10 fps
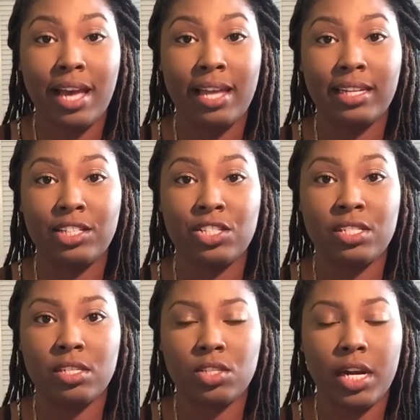I like to
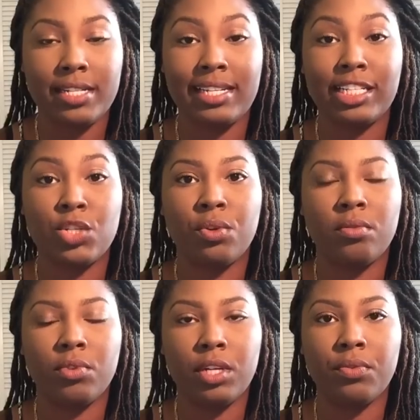see stars. I like to read